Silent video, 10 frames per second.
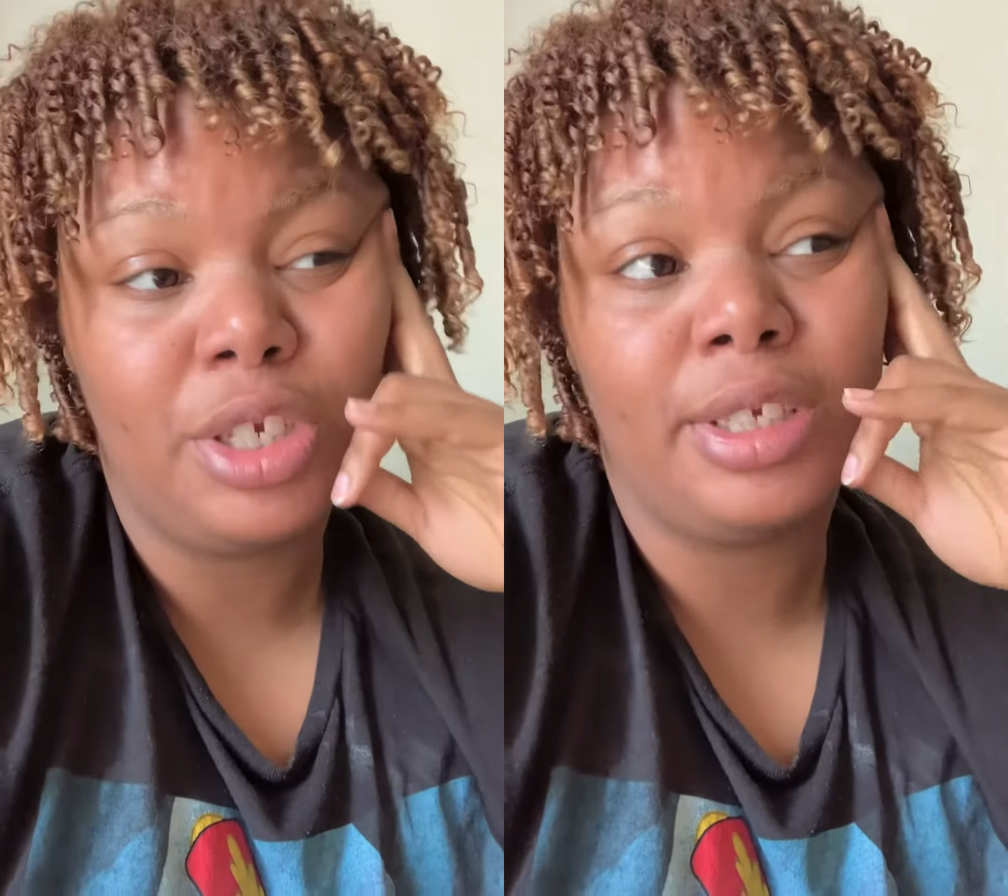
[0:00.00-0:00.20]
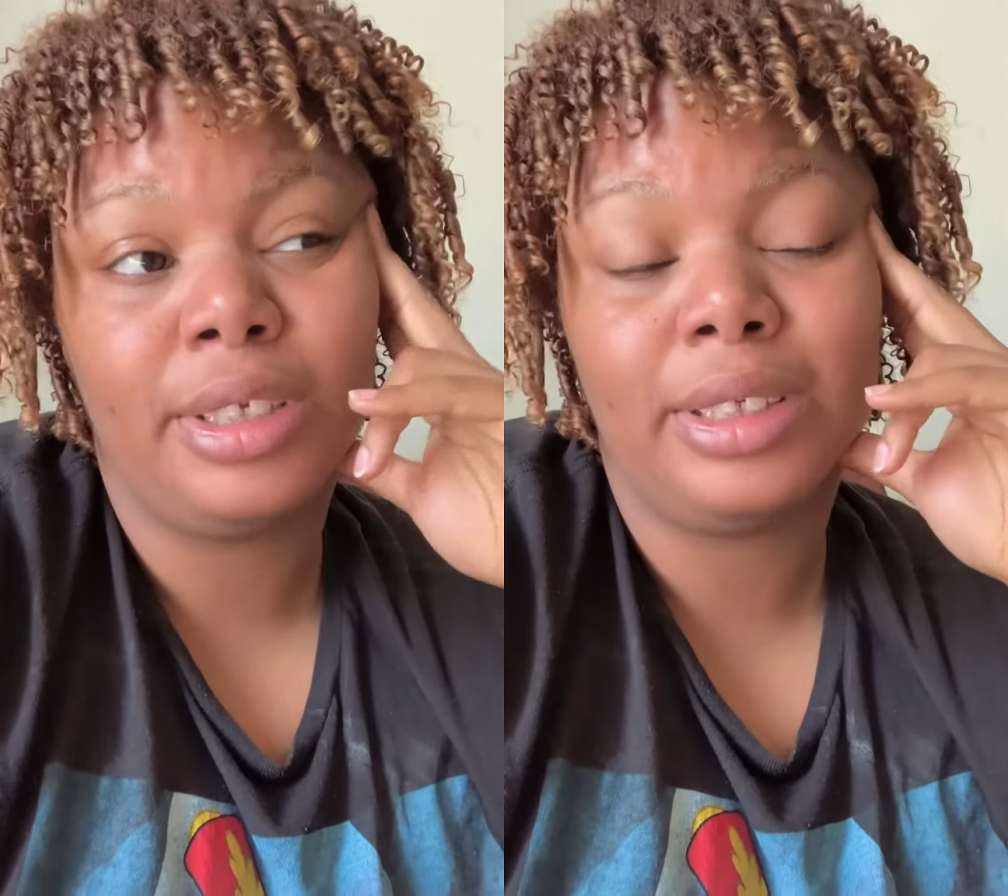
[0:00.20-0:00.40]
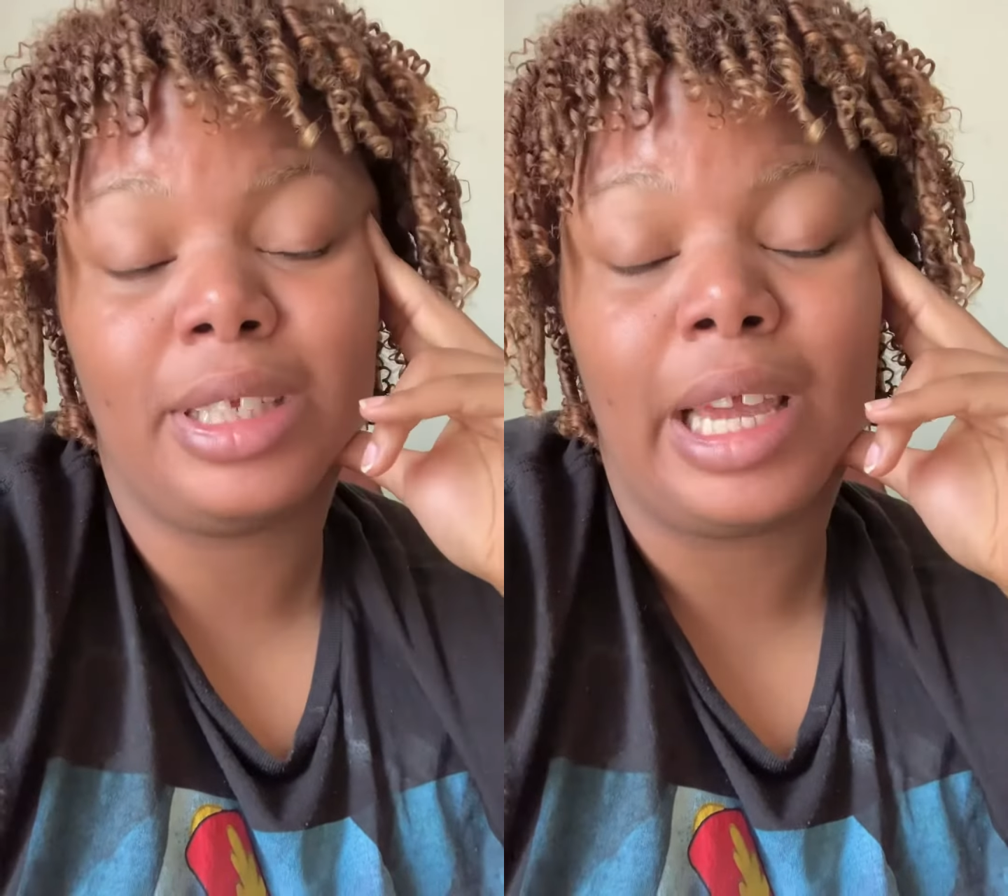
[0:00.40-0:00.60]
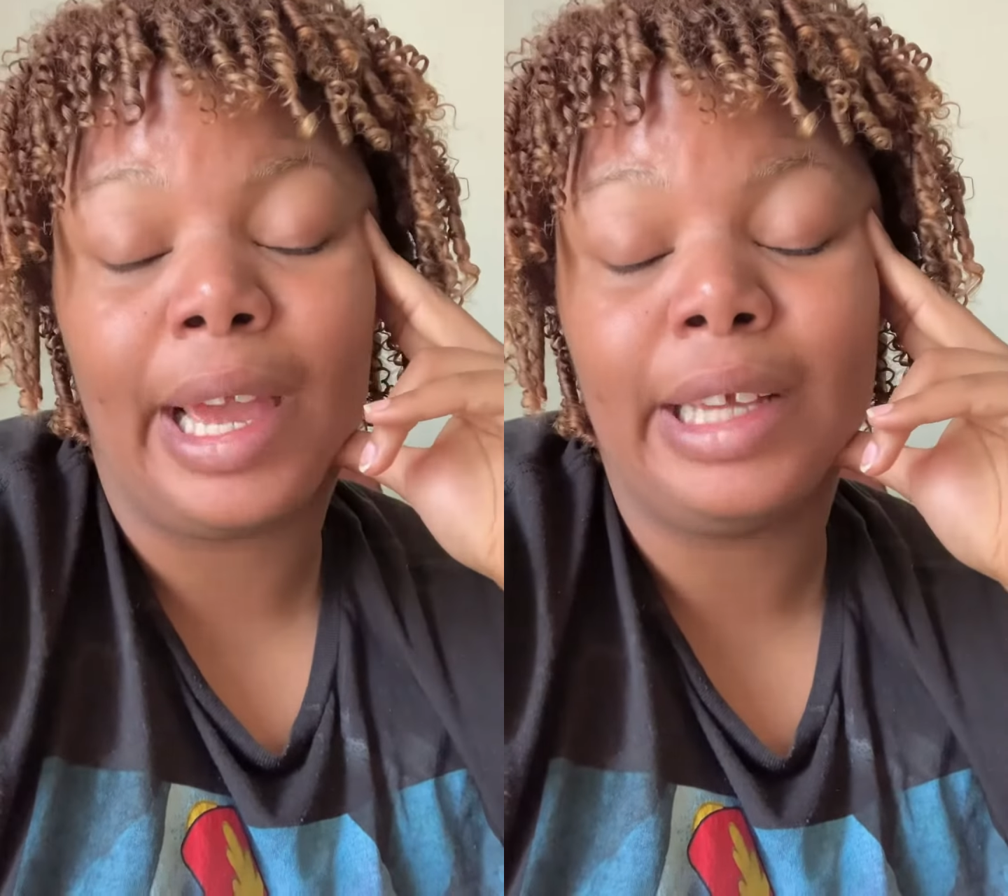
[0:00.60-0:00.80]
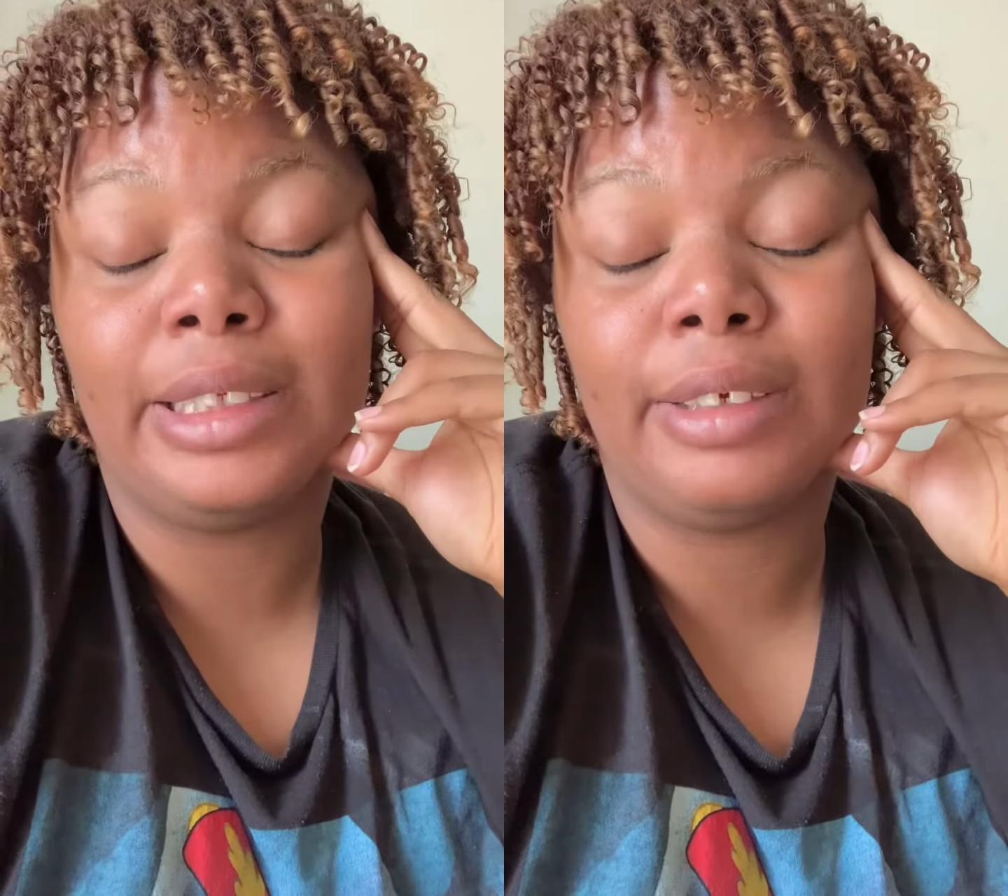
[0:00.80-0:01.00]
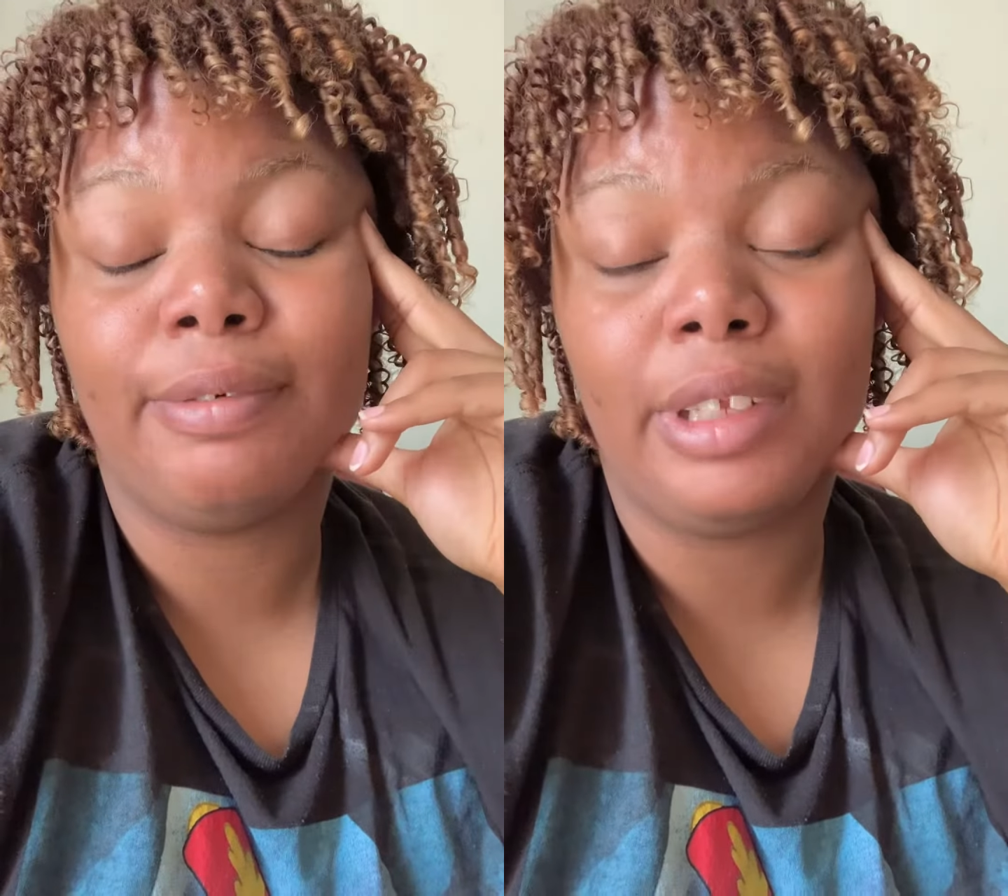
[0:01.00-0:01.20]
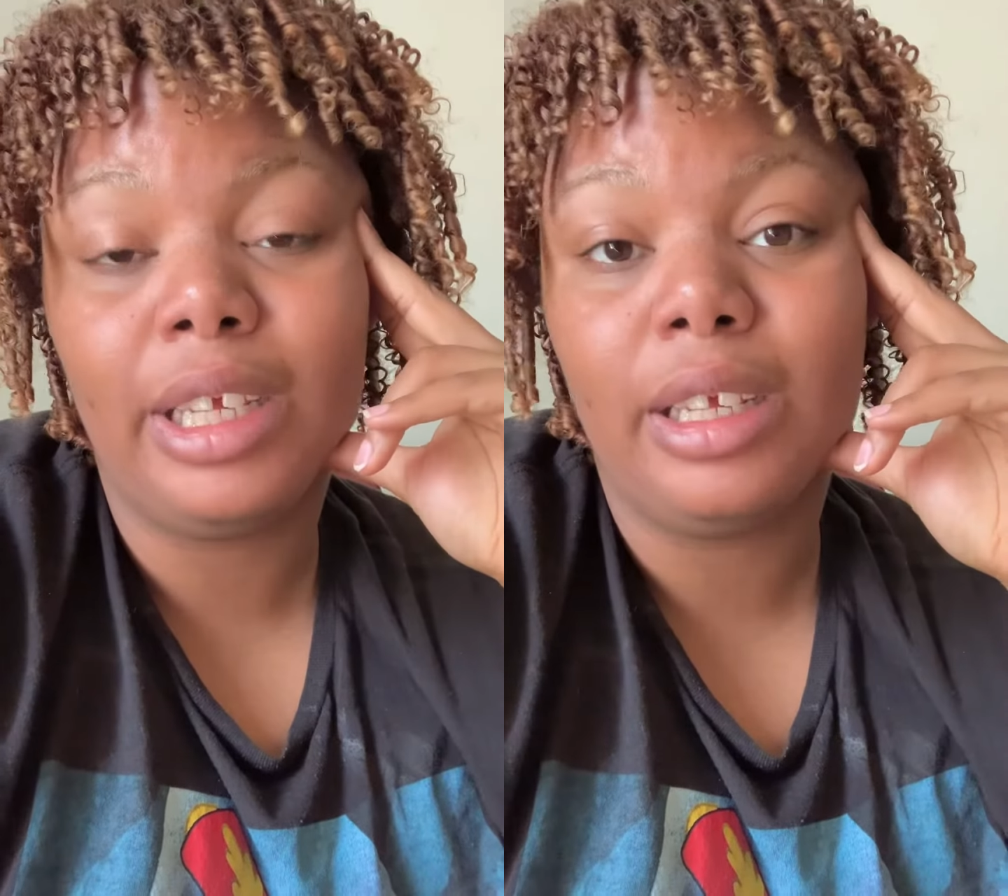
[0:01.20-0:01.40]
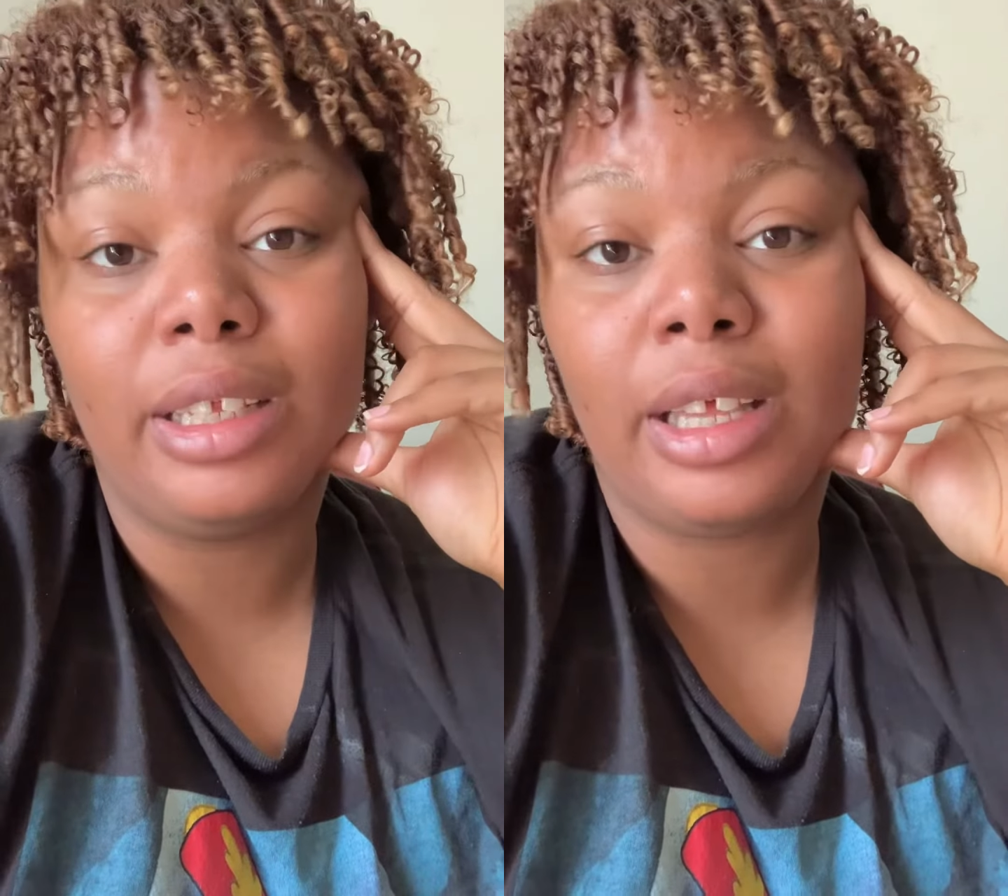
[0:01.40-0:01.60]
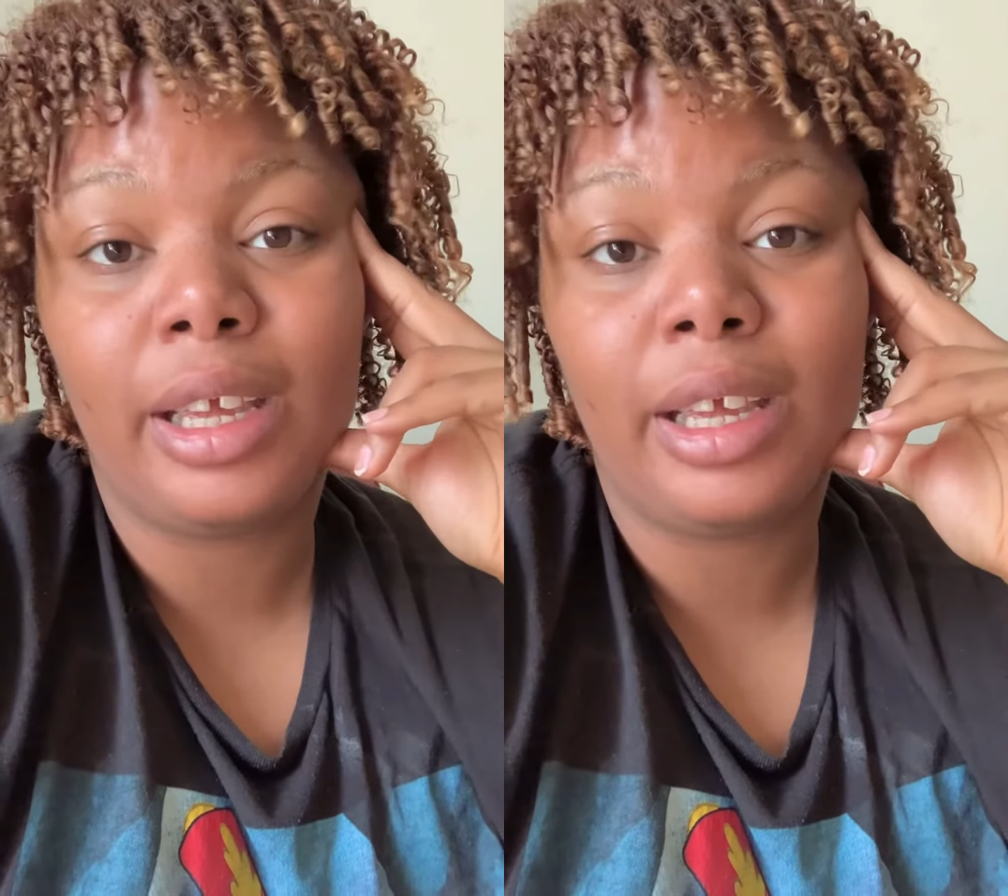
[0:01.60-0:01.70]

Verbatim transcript: Jesus and I had to flee.